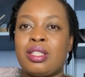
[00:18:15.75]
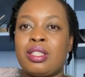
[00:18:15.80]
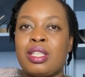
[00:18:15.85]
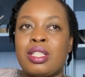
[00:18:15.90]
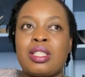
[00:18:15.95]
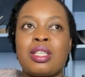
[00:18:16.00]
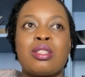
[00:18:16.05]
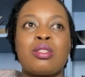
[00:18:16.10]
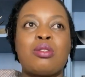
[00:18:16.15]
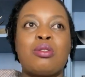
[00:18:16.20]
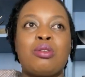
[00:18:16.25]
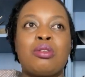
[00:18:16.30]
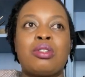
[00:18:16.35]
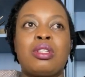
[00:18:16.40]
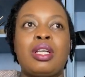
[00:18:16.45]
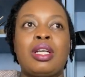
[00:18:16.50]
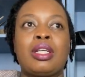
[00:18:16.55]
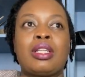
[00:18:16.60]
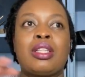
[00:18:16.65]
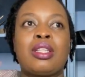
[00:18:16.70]
They just look
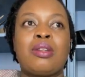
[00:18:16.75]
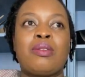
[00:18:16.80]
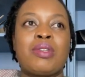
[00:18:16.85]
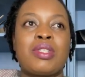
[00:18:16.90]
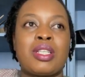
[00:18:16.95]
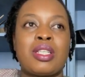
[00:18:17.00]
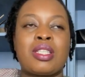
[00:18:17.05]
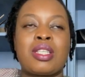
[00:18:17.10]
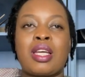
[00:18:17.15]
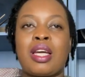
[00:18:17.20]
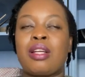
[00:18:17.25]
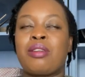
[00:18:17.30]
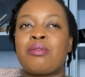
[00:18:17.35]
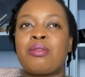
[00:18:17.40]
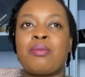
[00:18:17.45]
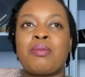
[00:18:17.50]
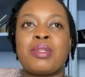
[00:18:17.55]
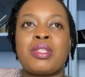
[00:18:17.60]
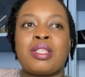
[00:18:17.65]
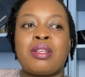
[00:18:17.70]
like they were just cut
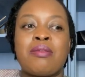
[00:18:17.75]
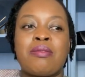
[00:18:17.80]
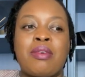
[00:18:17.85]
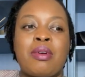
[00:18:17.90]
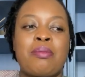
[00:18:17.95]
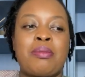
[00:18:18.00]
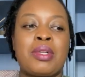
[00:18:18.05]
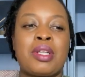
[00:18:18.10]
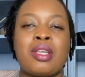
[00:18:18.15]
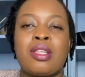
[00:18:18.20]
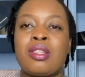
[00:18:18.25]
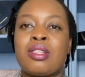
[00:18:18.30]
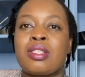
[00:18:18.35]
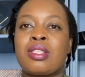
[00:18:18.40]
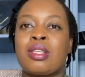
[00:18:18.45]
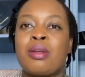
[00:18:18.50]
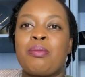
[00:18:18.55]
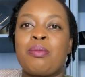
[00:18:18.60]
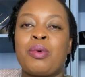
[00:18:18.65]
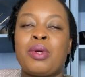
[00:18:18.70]
from the same fabric in the
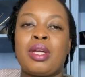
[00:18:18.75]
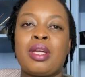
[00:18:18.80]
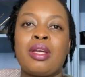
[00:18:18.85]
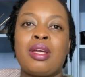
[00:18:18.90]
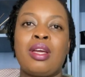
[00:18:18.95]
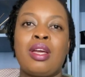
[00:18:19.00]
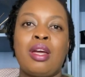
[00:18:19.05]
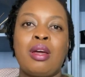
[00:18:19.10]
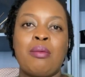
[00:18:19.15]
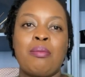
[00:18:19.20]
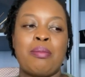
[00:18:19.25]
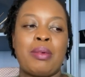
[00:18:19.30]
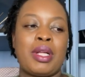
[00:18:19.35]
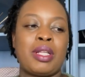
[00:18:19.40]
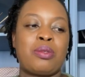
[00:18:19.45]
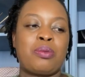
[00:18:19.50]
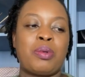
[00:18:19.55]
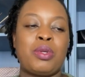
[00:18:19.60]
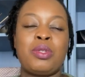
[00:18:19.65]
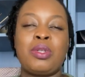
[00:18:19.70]
same way,
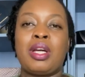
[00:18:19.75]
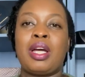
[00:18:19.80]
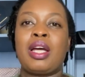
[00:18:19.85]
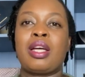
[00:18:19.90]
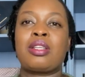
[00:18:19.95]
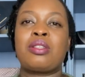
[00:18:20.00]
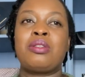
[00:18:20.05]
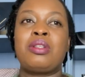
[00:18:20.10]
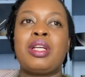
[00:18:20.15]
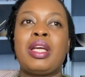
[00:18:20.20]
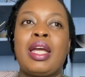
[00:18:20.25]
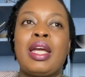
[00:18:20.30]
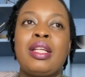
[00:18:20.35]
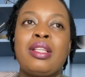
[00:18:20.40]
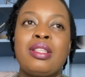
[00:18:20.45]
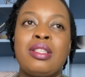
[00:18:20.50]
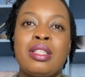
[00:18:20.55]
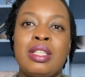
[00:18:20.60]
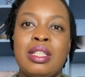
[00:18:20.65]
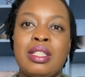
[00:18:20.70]
but when you're actually
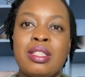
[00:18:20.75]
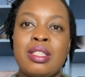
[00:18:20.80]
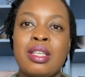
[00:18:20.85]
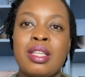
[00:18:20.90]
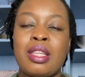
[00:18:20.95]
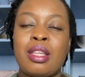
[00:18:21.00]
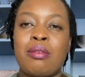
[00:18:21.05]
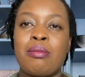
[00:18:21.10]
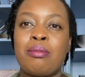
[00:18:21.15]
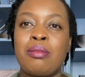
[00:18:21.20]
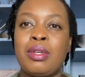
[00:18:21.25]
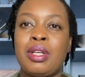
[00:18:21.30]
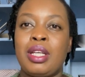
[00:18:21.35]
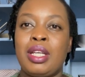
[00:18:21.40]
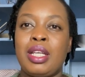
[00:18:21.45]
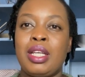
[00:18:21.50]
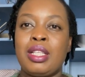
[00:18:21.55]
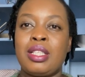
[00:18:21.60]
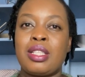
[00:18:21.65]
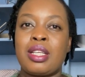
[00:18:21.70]
hand knitting them,
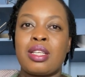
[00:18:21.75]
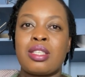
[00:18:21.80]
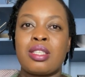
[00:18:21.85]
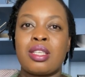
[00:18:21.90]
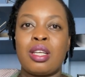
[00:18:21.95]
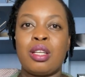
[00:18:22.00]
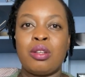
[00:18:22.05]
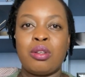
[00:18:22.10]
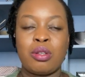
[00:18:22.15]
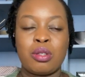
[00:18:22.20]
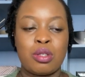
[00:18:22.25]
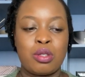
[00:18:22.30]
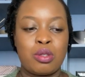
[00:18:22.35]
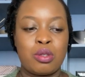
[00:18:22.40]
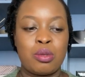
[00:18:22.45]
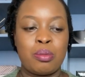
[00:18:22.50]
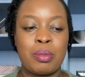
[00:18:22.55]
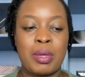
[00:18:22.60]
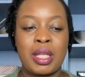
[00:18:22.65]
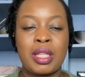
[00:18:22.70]
it takes a lot
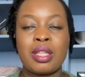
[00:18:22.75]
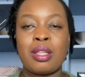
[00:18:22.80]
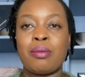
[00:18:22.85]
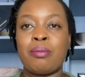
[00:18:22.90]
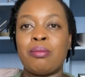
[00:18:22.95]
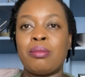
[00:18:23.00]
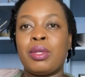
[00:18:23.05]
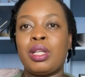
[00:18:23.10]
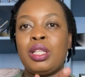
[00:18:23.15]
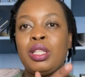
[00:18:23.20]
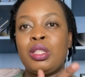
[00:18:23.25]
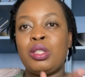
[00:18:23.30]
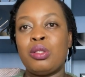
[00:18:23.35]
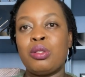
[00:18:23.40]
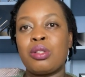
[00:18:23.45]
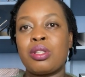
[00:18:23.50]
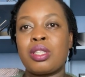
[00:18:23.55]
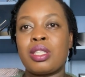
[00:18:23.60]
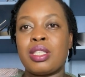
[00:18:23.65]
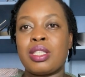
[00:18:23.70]
to make them
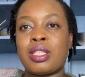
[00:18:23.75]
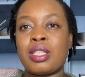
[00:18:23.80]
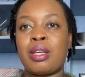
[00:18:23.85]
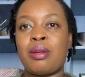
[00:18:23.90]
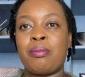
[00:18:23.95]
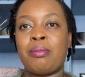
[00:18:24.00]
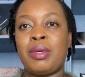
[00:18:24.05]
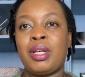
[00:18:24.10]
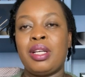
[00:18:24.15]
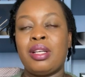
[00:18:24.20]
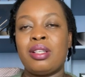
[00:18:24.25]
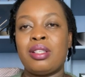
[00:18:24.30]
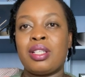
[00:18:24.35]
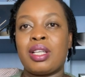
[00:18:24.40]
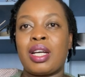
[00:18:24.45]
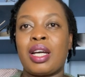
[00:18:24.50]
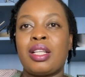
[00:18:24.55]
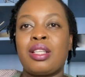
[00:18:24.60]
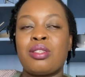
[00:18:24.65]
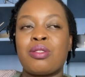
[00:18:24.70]
look the same
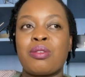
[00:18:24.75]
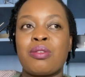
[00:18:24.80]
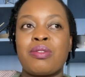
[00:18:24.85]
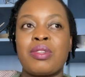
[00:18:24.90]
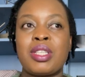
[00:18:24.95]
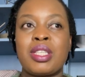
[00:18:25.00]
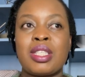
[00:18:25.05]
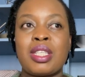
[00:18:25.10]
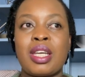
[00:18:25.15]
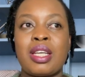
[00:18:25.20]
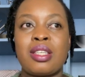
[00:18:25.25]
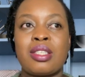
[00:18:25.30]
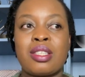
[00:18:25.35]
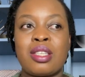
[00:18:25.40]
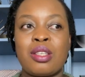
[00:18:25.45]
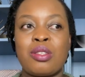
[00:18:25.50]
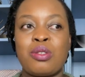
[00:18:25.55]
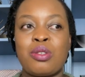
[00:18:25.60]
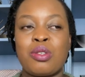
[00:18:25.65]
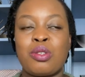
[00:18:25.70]
regardless of the size
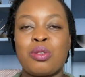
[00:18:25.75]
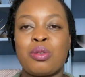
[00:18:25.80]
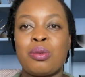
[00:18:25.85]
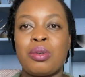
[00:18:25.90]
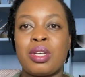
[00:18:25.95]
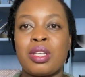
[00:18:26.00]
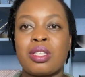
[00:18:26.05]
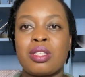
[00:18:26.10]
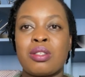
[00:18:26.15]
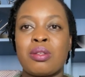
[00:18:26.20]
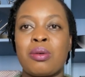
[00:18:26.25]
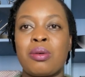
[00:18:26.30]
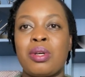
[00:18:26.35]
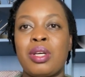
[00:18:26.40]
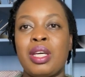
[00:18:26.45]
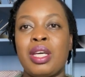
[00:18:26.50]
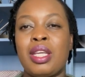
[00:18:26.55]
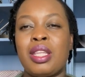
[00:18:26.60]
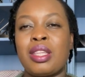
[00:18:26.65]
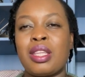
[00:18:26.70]
that you're doing. So
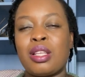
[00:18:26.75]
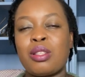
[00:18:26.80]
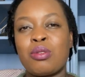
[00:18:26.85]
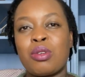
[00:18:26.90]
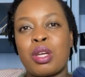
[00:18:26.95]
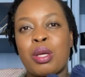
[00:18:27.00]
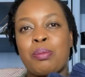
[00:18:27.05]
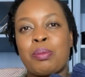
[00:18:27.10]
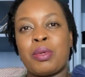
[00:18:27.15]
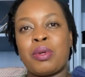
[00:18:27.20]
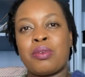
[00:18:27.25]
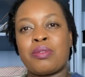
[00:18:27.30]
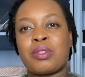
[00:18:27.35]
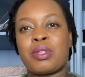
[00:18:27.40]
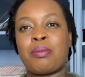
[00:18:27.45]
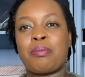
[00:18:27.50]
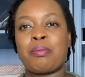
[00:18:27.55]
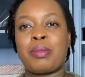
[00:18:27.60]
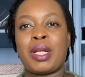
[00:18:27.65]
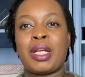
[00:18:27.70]
that took a bit of
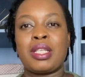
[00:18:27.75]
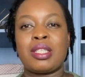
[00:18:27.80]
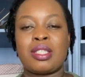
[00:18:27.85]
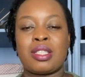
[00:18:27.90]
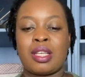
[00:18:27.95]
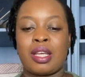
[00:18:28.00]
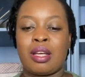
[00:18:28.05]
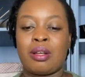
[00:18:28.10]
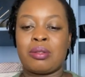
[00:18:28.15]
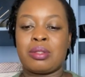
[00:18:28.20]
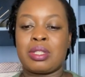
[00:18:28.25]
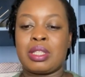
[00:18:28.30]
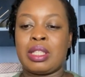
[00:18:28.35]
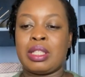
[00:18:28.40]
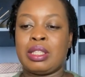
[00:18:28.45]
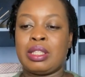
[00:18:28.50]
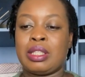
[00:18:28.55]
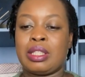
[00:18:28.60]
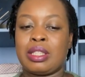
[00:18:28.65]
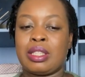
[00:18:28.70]
some balancing out,
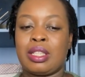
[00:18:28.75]
and